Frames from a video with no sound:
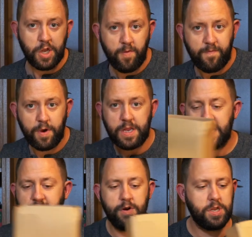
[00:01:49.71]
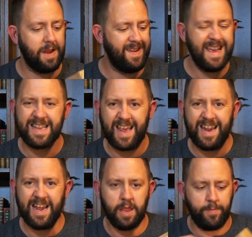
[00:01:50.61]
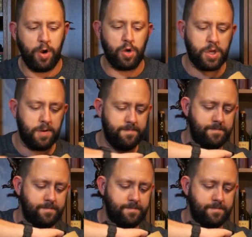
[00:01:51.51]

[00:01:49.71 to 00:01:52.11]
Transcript: So first things first, let's get it out of the box.